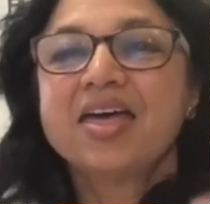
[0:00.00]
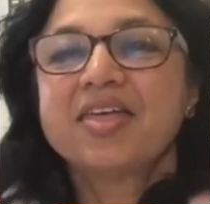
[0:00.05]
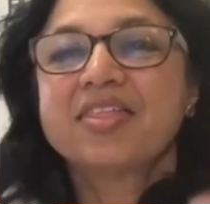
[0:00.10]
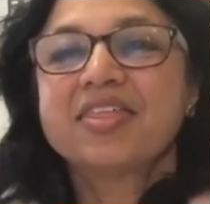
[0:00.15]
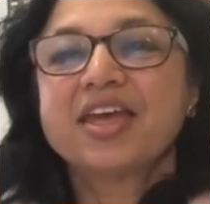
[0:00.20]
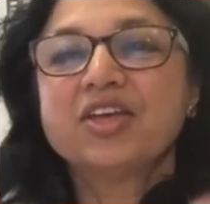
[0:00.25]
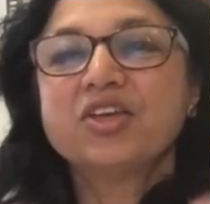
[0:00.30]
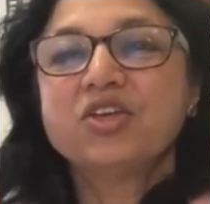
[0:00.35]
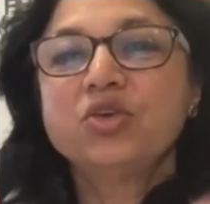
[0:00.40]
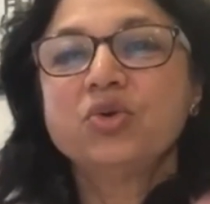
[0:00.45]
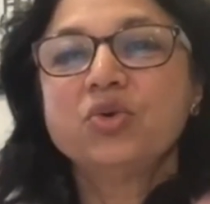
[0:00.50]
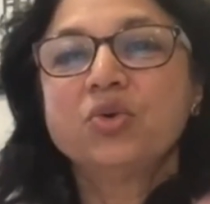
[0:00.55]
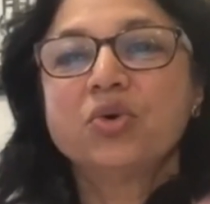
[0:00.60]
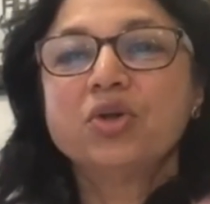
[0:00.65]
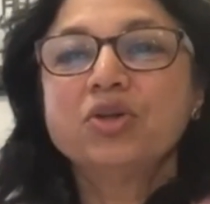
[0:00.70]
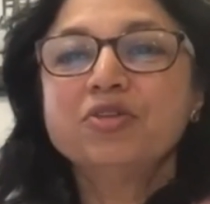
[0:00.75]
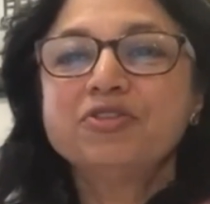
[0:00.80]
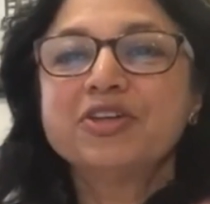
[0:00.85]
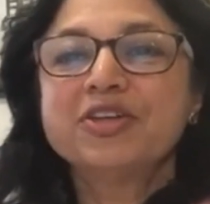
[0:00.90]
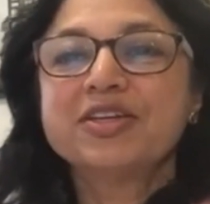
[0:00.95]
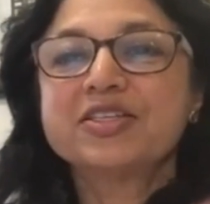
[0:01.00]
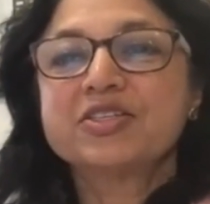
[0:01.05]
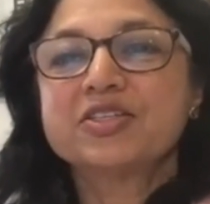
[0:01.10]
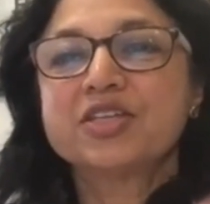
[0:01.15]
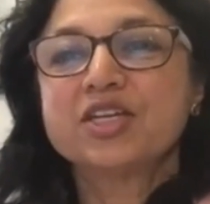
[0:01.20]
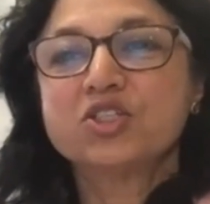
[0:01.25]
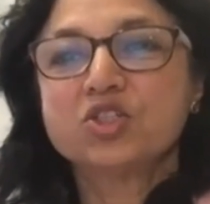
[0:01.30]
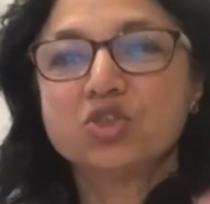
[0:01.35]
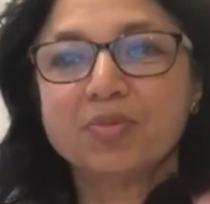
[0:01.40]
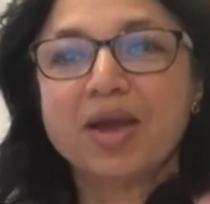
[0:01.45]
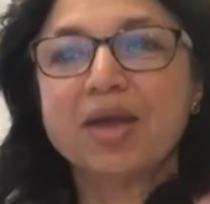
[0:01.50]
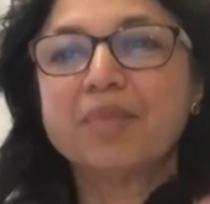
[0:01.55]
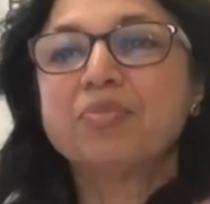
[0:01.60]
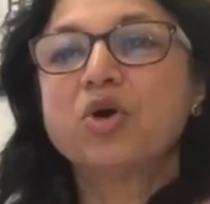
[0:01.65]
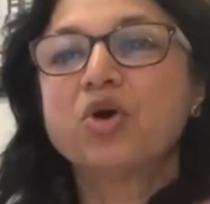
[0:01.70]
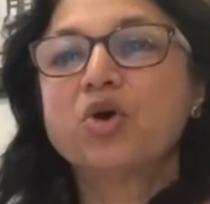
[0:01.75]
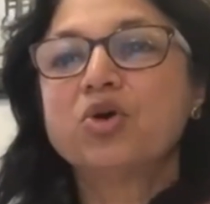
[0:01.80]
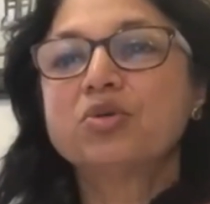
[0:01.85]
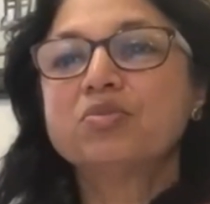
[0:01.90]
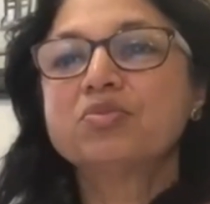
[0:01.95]
Thank you all for listening to my
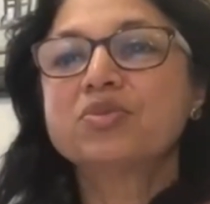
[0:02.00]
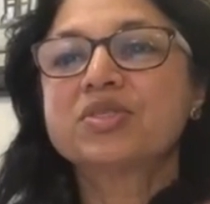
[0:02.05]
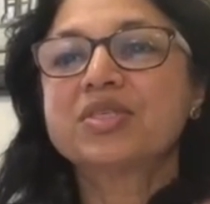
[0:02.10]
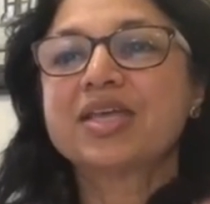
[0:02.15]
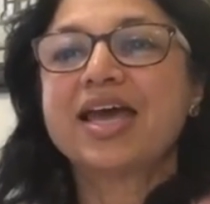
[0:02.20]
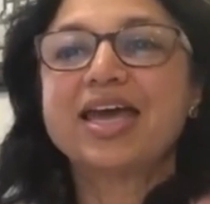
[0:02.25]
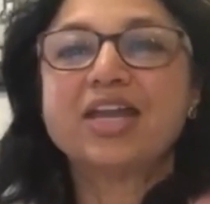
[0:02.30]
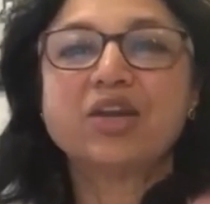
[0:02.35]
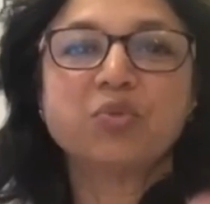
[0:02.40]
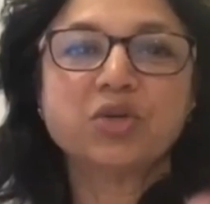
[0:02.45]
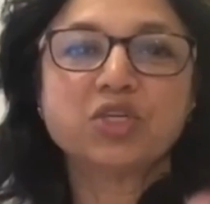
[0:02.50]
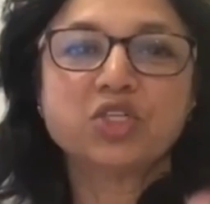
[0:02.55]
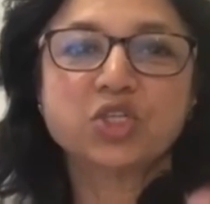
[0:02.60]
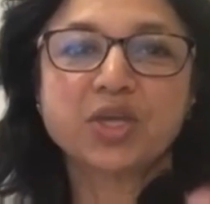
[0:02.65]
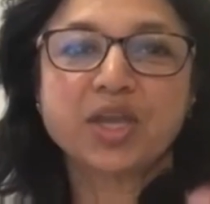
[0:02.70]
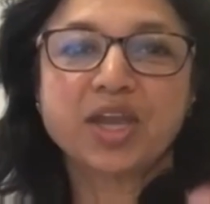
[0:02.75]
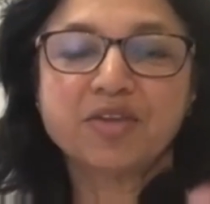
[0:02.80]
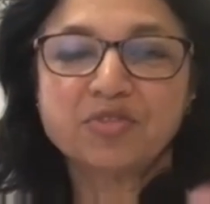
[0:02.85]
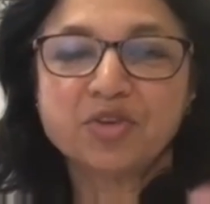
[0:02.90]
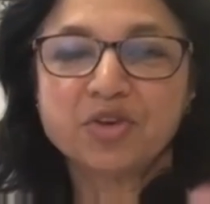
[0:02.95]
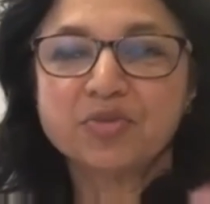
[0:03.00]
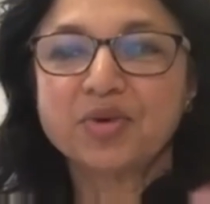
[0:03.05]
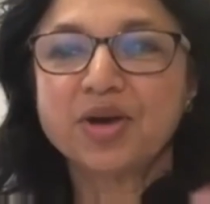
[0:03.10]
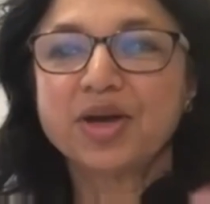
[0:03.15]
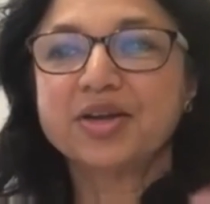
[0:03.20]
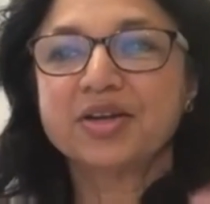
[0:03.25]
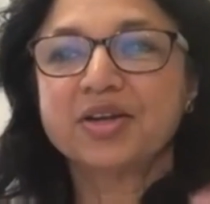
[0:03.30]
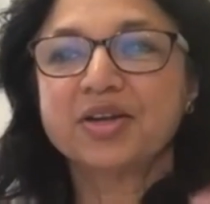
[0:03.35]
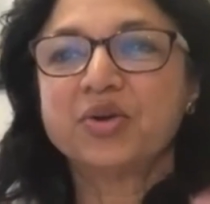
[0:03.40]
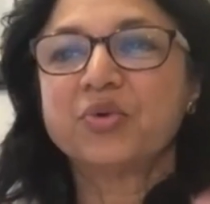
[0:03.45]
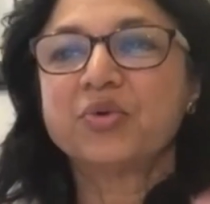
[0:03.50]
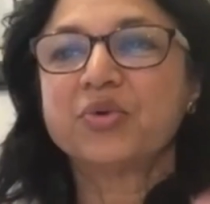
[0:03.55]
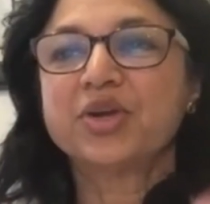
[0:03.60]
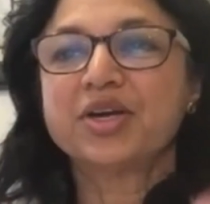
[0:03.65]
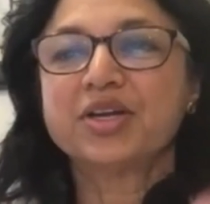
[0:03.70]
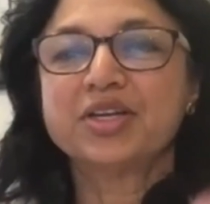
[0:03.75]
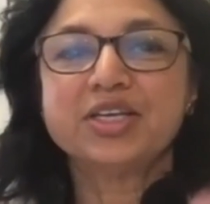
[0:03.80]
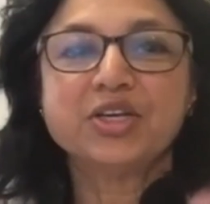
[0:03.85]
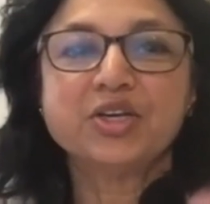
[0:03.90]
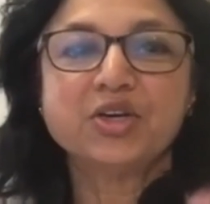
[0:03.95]
poems and wishing everyone a
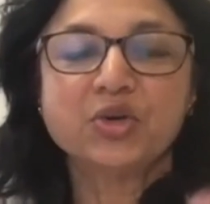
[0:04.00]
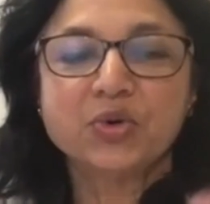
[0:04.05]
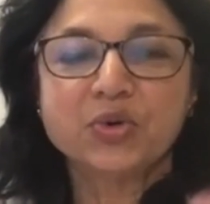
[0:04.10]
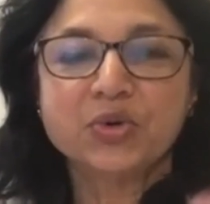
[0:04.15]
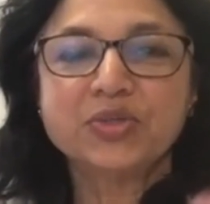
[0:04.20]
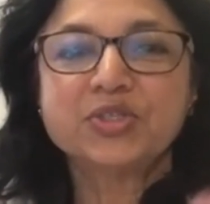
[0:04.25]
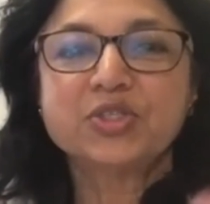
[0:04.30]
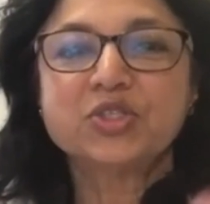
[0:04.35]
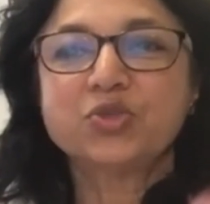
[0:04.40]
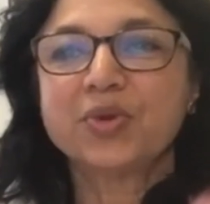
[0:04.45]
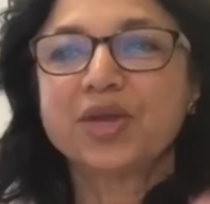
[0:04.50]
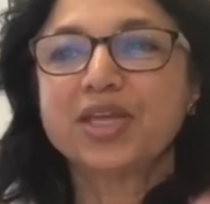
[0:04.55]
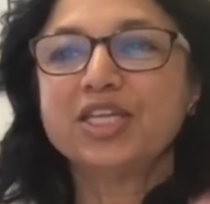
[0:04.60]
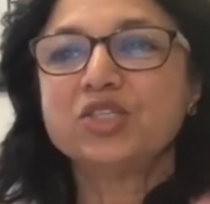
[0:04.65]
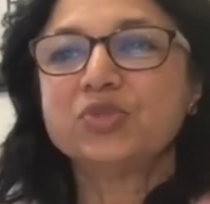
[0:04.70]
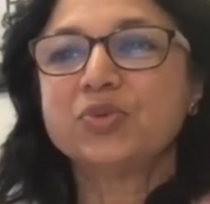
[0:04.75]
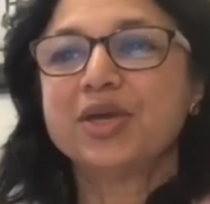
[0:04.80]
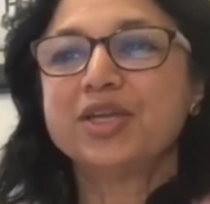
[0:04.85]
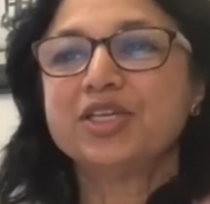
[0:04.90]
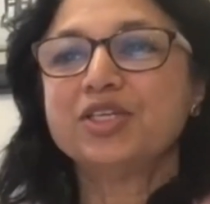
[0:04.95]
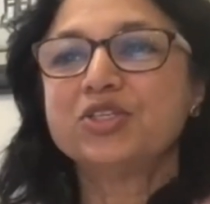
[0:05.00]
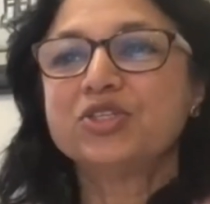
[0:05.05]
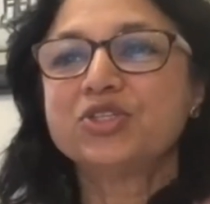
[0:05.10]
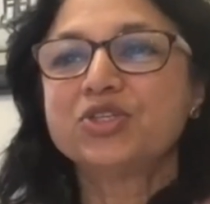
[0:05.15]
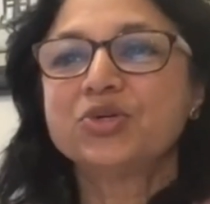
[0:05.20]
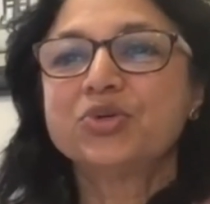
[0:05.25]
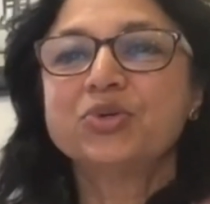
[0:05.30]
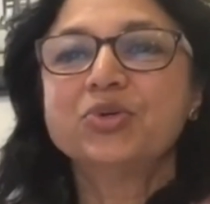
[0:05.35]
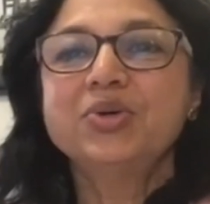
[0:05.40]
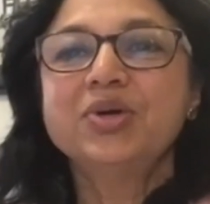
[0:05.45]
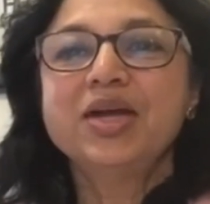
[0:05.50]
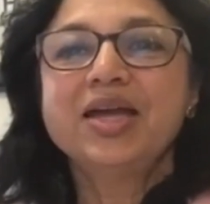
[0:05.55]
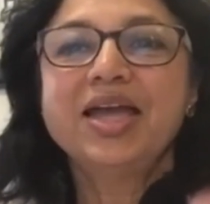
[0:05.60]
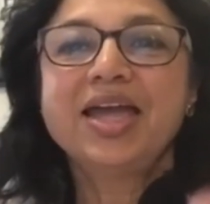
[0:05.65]
really good 2022.